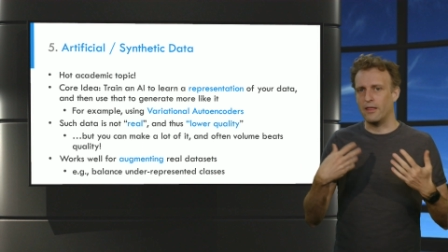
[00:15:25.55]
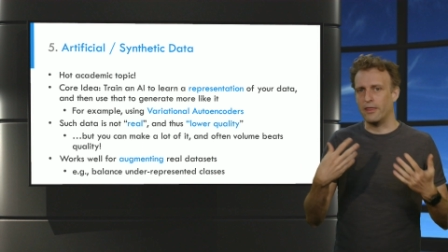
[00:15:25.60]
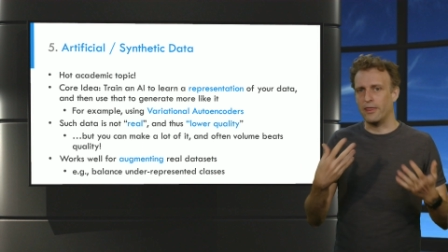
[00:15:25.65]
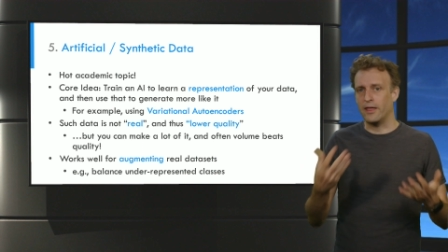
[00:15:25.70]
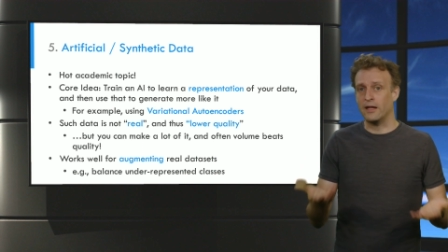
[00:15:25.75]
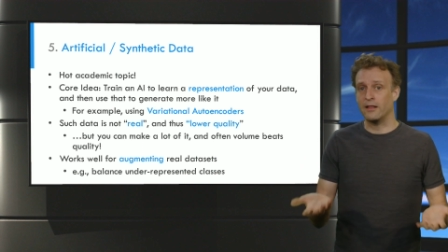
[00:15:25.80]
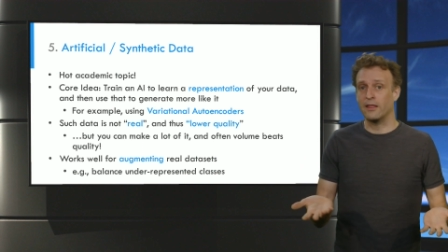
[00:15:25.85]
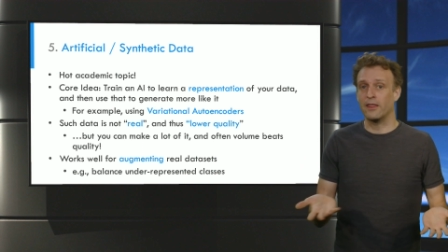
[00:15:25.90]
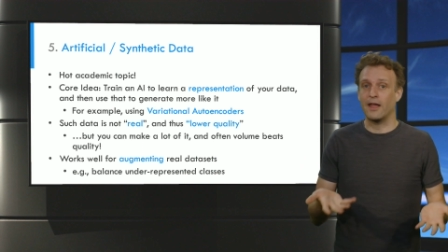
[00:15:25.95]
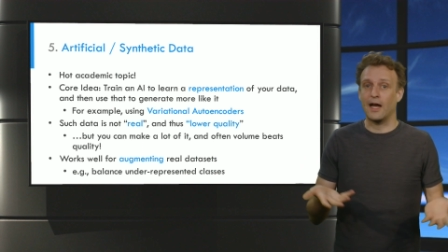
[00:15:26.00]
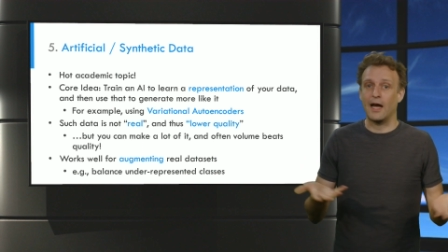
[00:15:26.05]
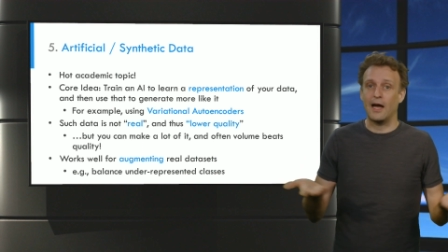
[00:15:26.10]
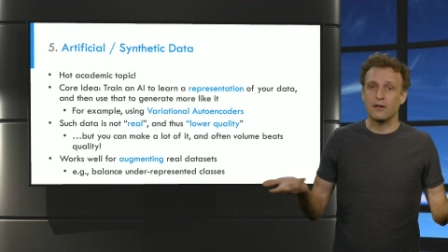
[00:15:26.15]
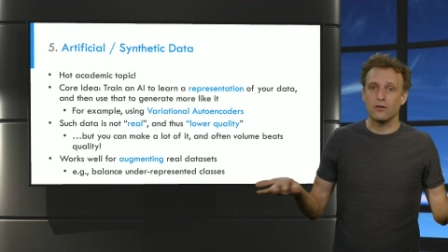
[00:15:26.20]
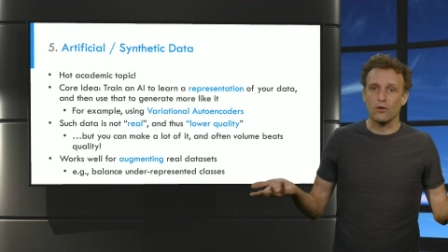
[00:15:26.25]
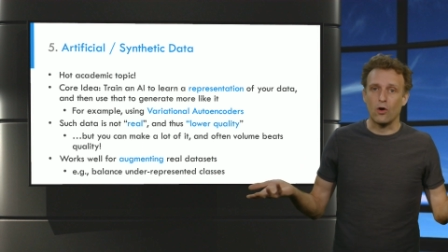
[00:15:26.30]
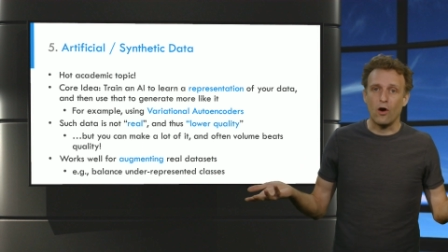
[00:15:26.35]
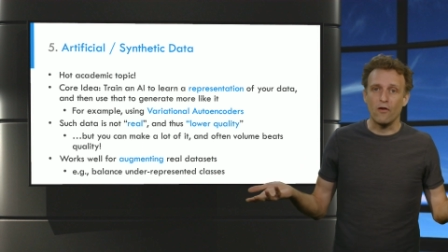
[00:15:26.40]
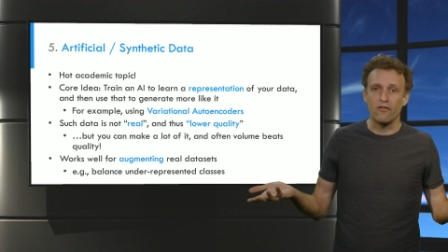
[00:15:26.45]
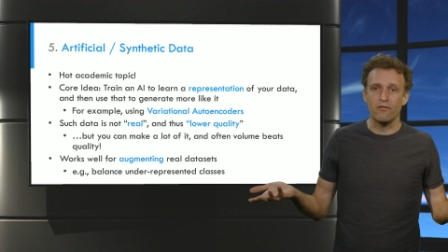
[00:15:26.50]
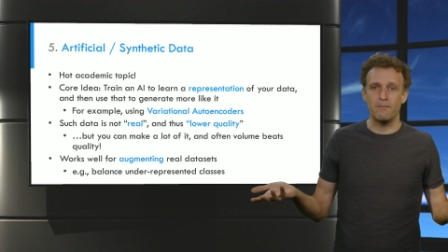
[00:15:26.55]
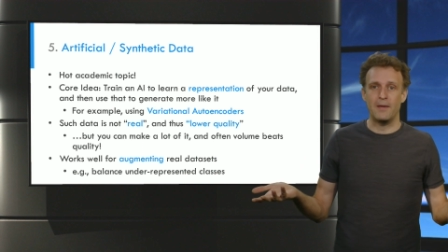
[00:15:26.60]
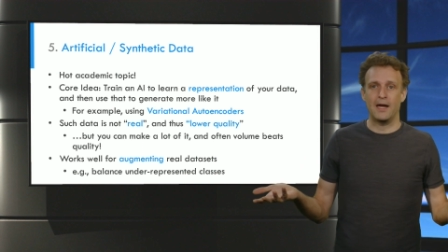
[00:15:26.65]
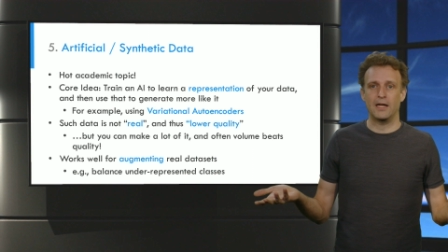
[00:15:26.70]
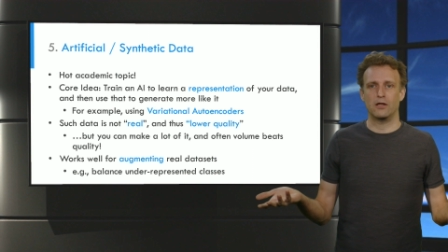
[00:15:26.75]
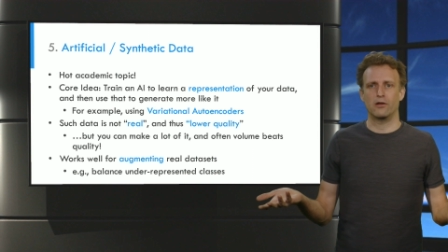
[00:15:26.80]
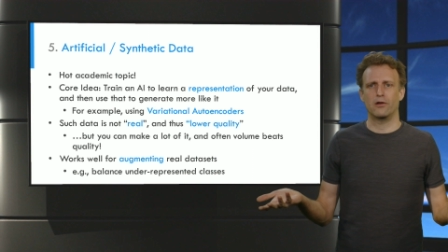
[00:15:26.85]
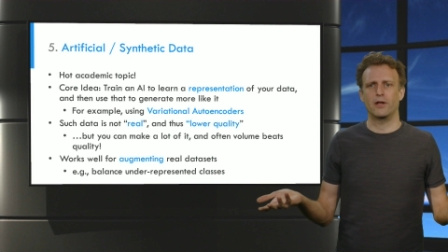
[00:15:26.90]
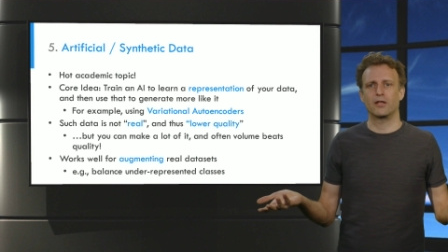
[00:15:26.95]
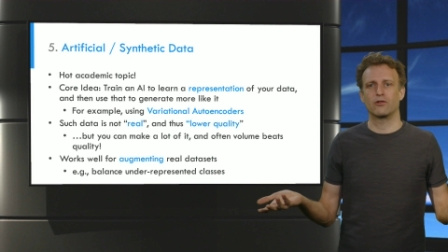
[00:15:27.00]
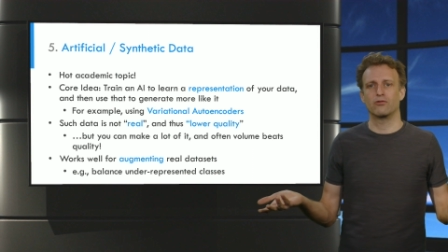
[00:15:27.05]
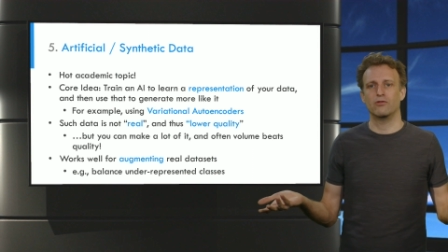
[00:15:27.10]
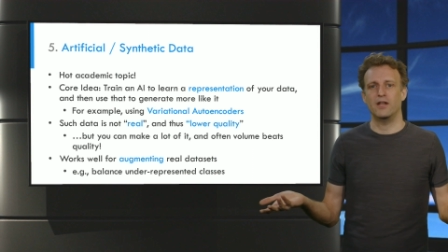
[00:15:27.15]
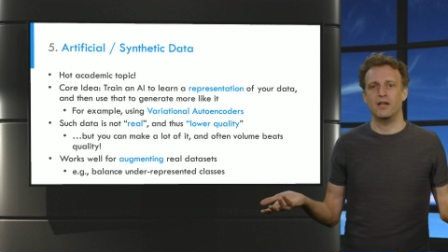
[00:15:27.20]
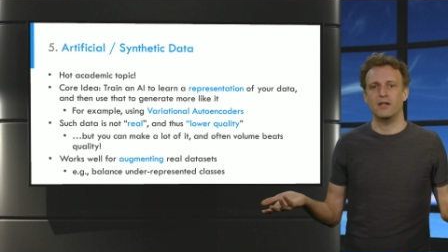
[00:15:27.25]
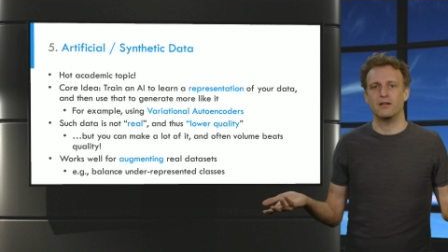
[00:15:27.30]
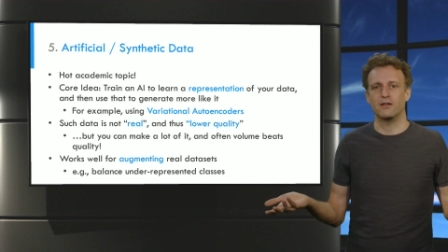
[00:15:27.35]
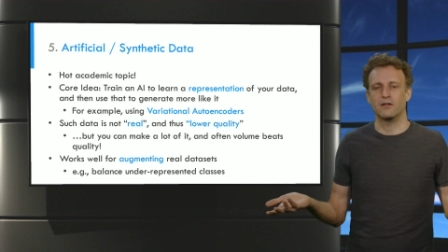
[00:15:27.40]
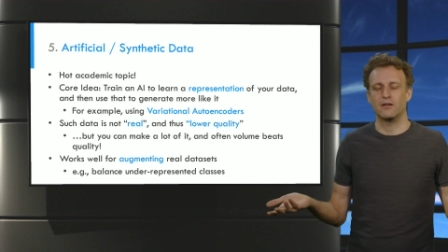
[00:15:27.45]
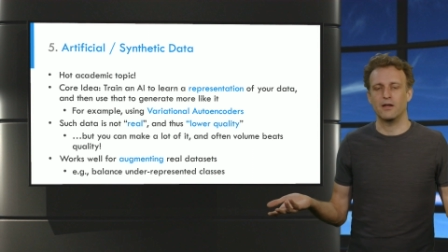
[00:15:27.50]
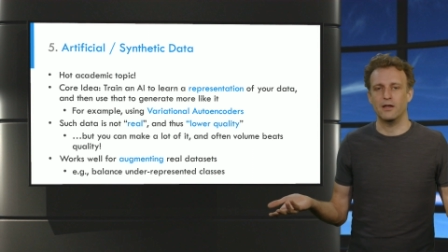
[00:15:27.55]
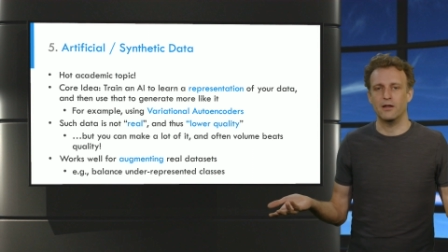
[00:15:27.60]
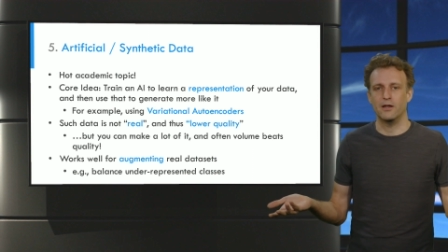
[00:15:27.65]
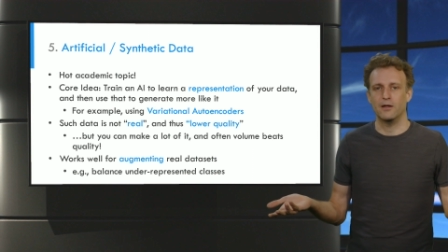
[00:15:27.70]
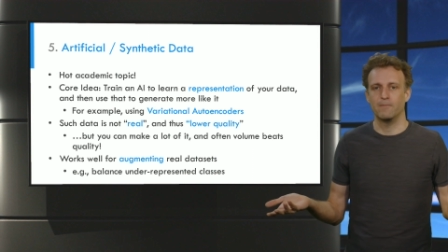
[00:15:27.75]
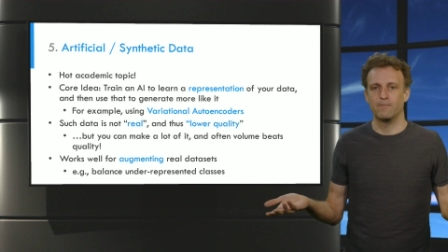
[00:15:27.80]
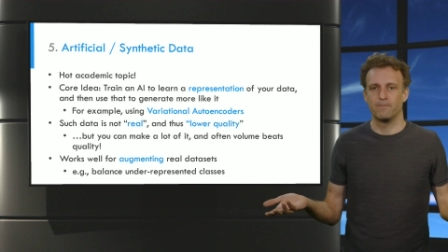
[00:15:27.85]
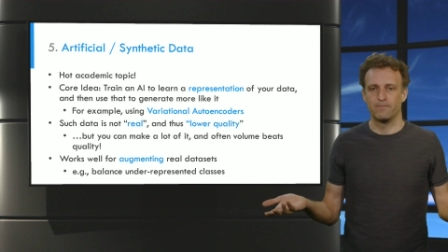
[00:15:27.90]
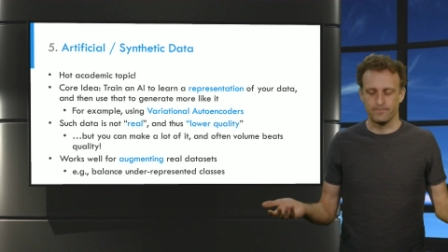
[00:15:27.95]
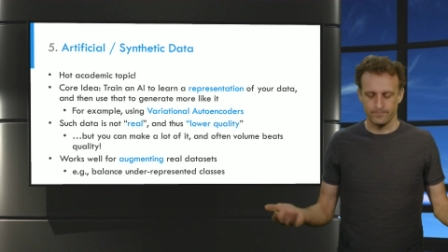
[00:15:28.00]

than that of manually created data.